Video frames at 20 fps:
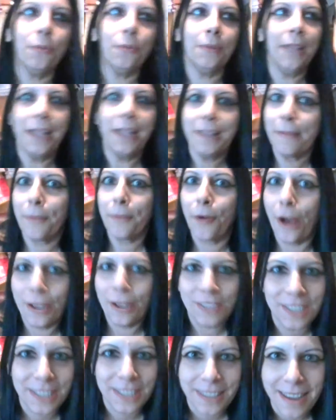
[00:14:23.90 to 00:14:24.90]
let them
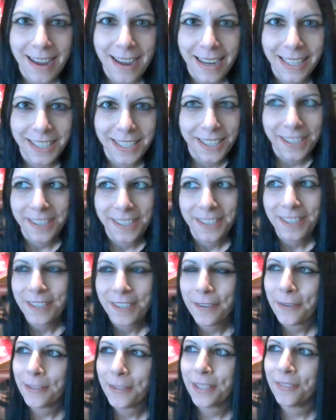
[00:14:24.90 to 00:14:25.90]
cross the line. So
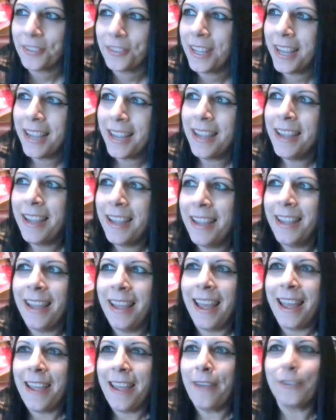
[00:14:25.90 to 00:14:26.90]
it
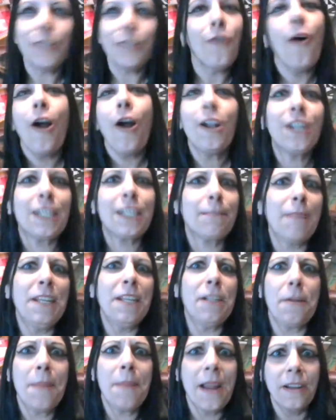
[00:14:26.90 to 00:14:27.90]
was so hard to explain to
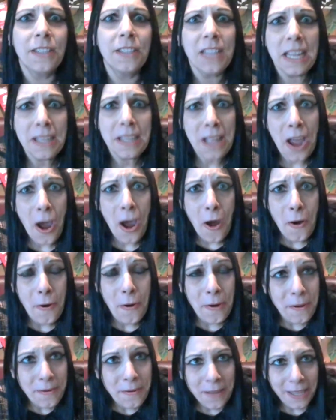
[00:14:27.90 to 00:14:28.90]
your parents, like, no,
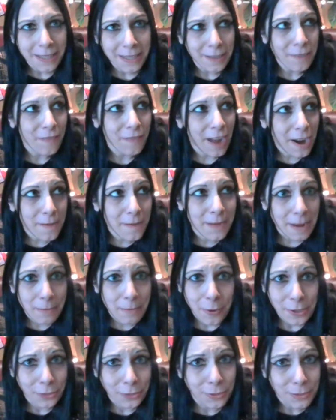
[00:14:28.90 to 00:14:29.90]
like the environment I'm
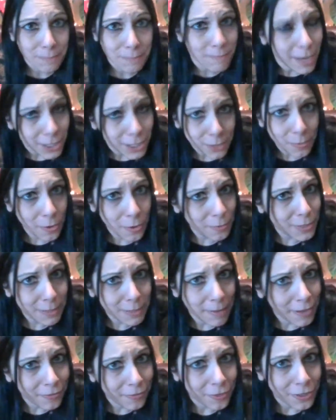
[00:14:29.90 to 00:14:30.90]
going to is much more
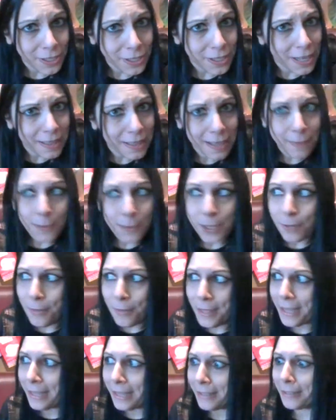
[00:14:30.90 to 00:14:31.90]
respectful than I think what you
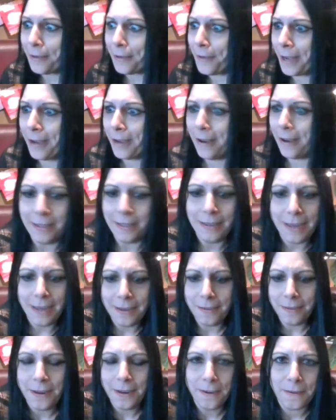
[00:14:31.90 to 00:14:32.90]
think is going on. I
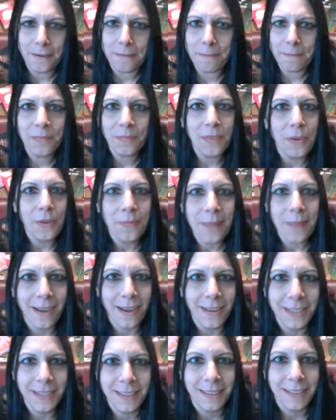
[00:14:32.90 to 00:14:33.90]
don't know. Oh my
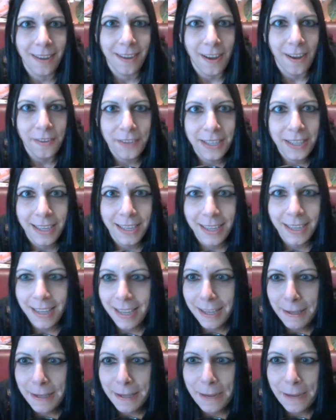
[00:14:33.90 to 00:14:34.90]
God, is the coffee kicking
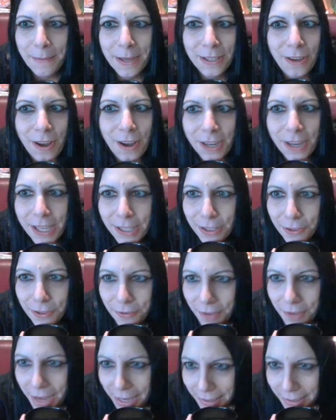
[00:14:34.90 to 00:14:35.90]
in? Am I talking too
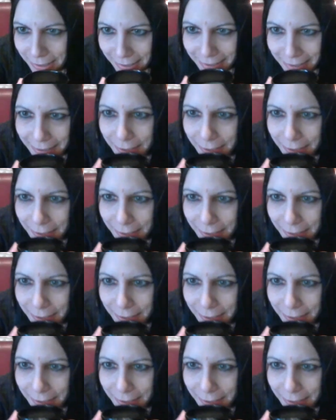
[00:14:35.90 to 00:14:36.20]
fast?